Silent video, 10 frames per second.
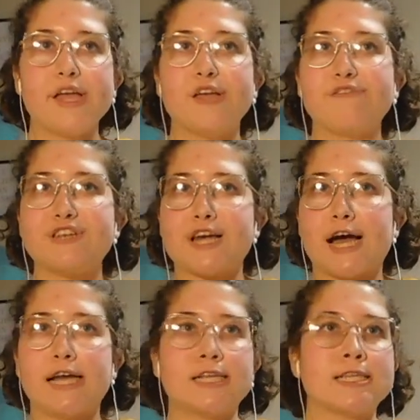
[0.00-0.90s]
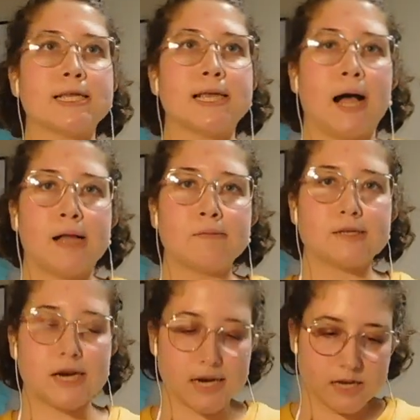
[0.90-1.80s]
if it dies, y'all, I'm
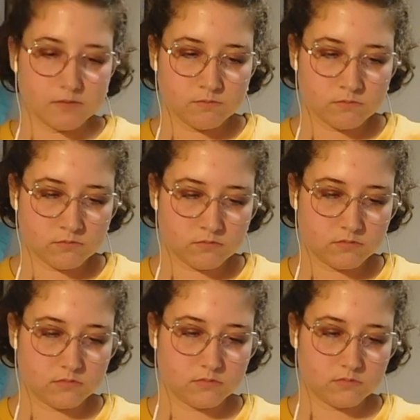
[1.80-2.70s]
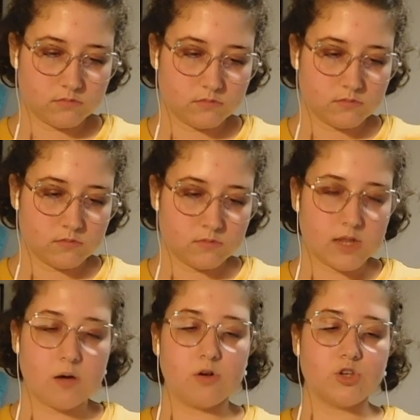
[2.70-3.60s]
sorry.
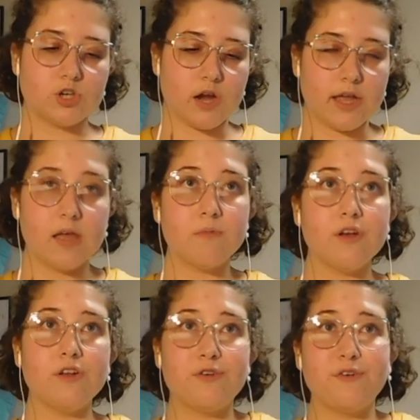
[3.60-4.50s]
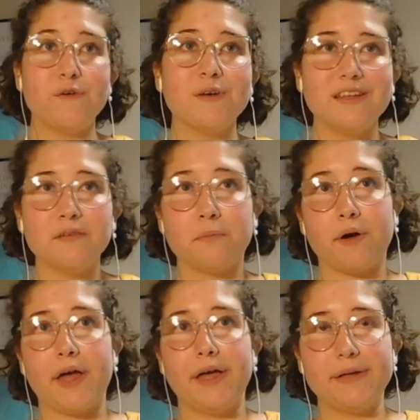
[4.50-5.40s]
I want to try and get my interview in,
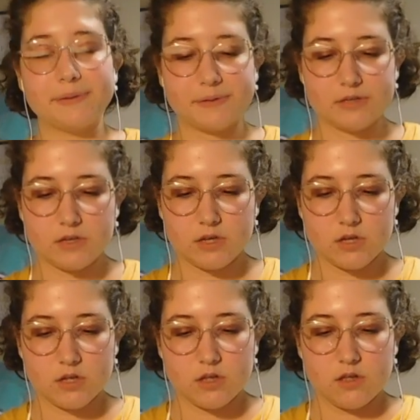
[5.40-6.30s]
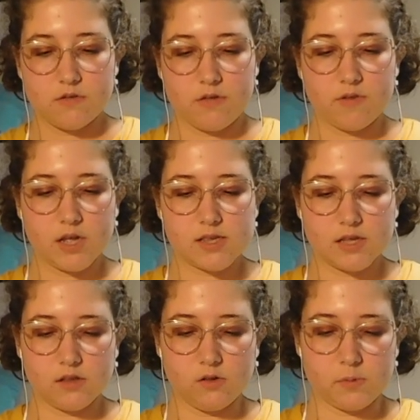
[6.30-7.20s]
but even if it's like
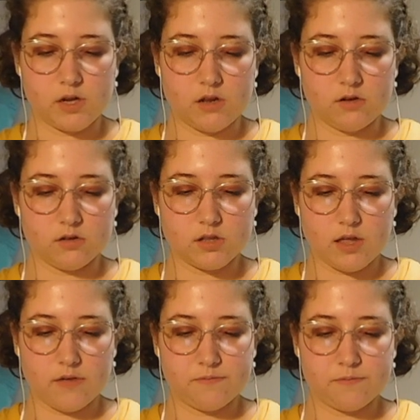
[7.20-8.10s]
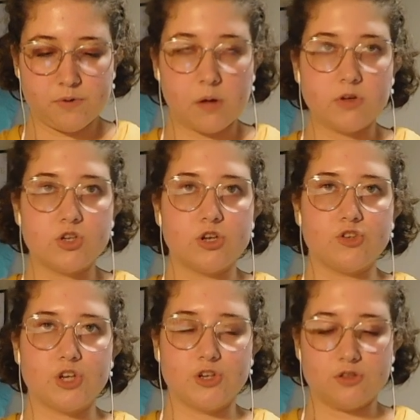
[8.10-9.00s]
a little bit in, because I probably should have
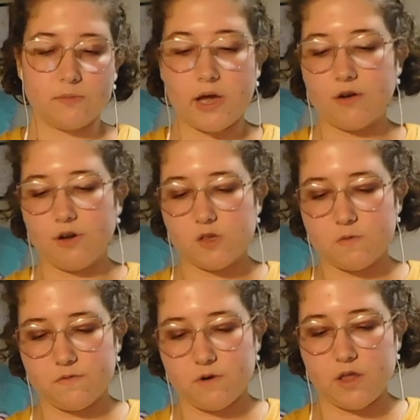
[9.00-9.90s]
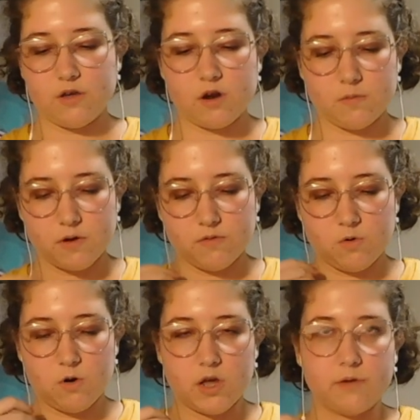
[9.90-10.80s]
changed the batteries before I thought about
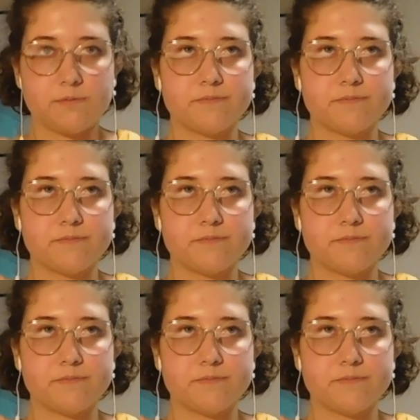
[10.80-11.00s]
recording.